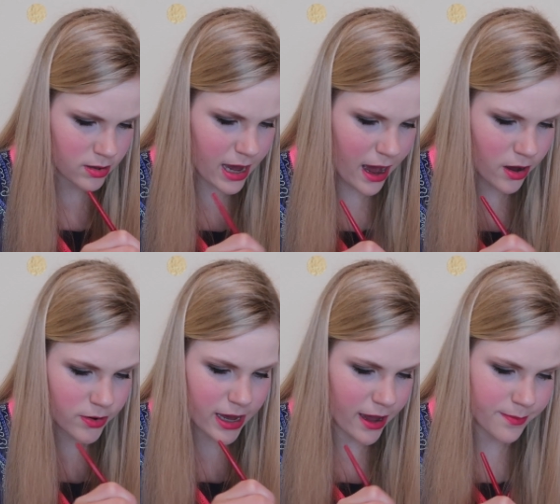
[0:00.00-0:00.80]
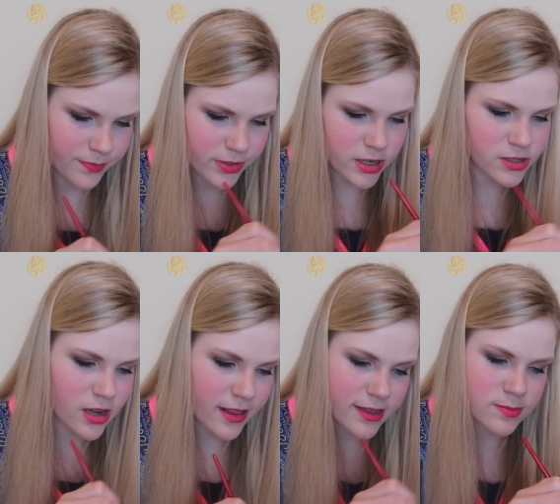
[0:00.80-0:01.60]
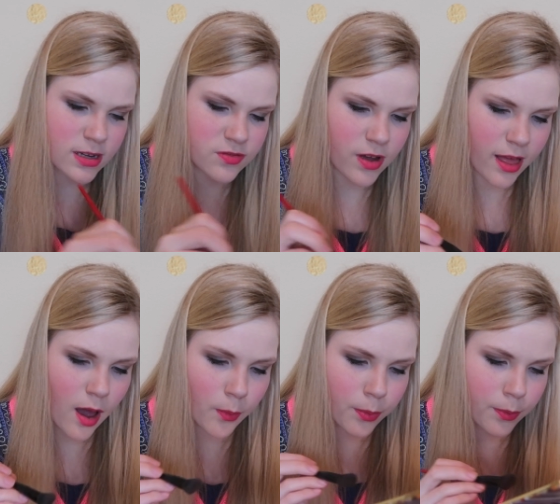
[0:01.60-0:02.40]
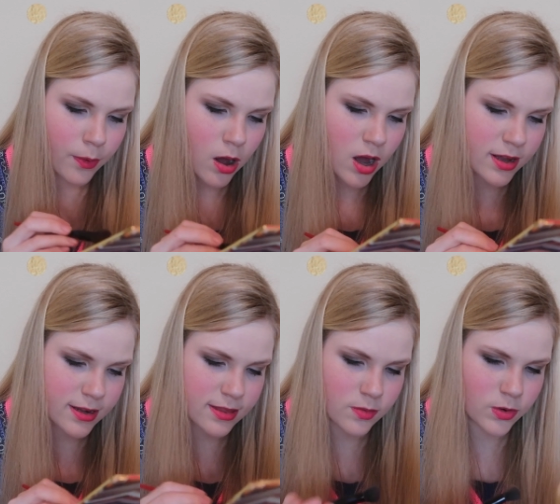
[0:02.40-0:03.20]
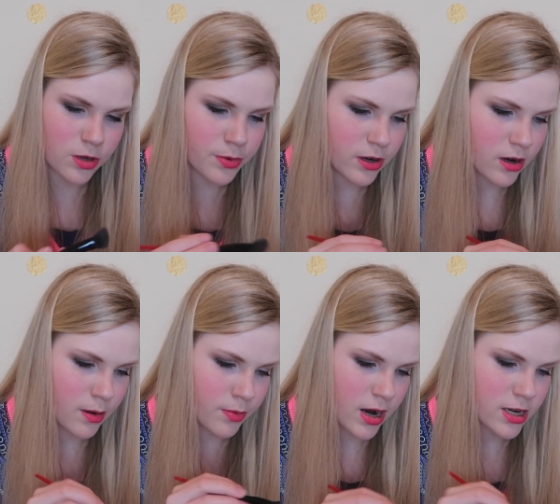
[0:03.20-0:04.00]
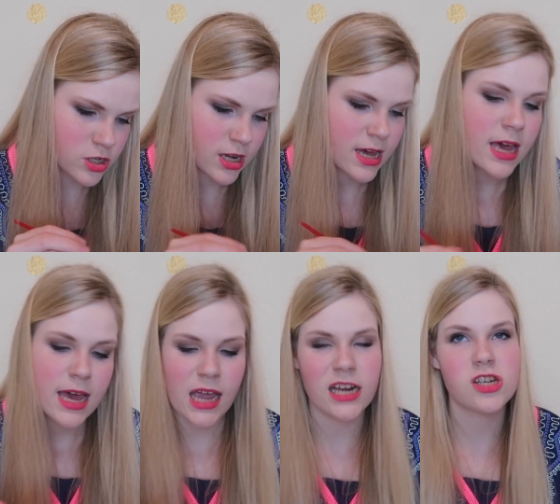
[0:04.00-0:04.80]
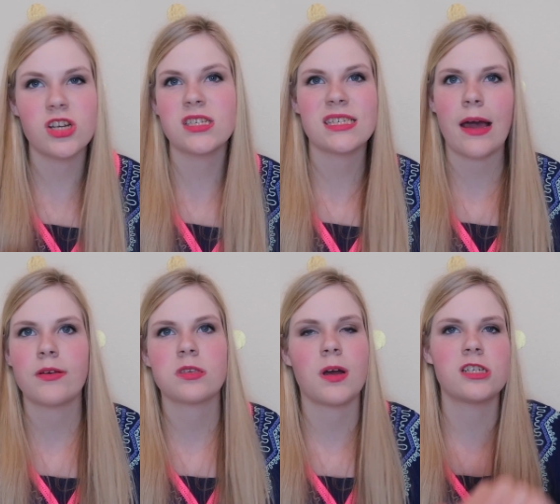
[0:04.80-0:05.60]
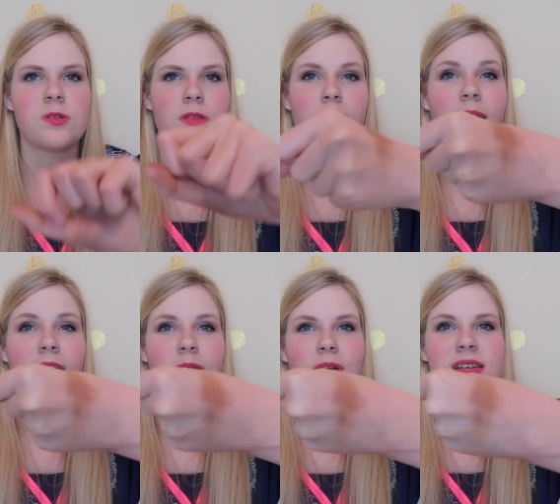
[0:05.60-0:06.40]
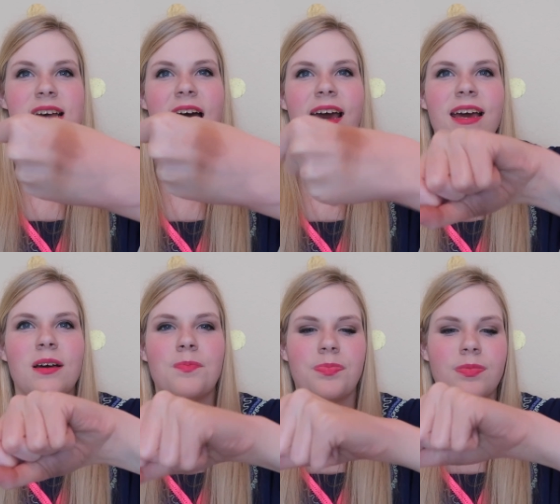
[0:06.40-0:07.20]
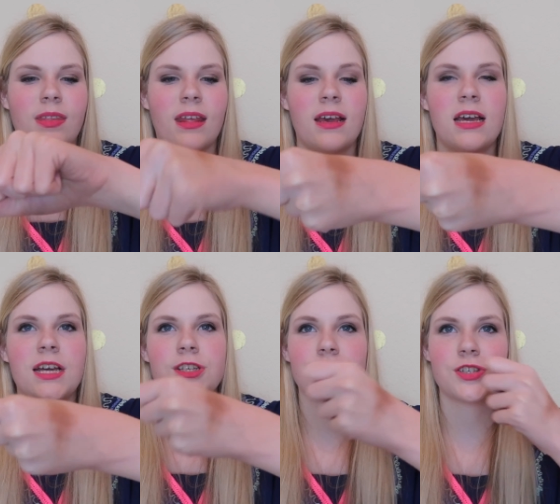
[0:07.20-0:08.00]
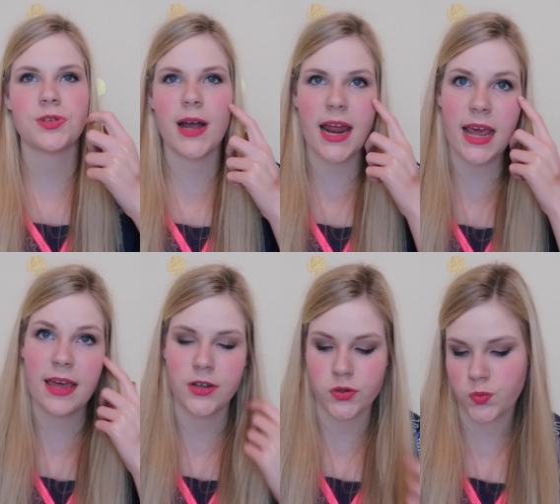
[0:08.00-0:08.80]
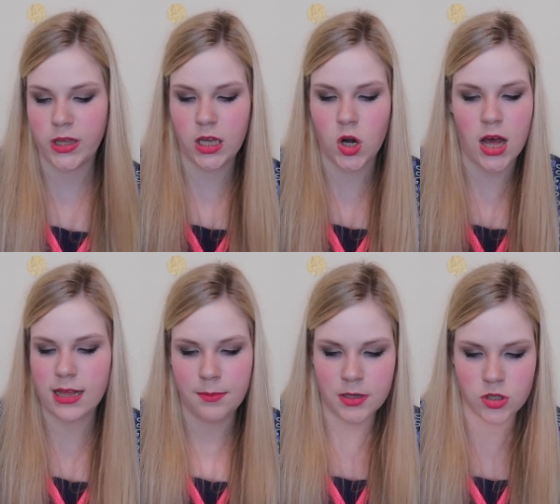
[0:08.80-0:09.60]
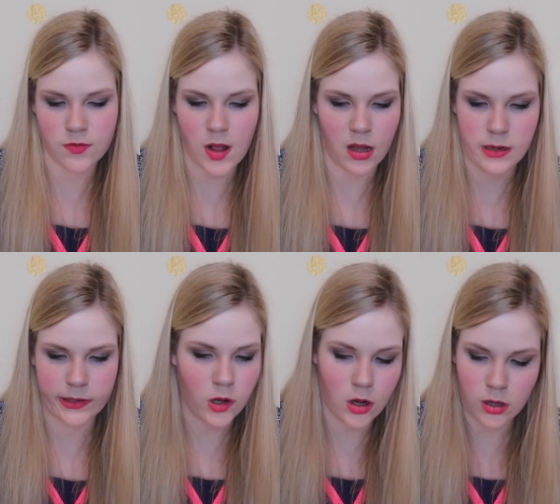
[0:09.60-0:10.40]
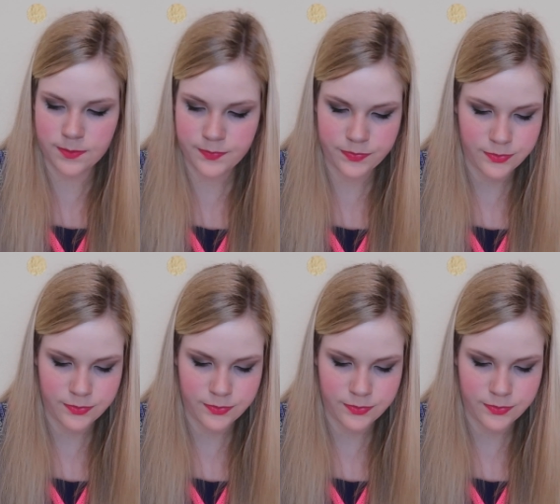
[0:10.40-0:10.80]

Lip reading: Yeah, okay. There's not this much fallout when you put it on a brush. It's just because I was swatching it with my hand because I just tried it and there's really not that much fallout at all.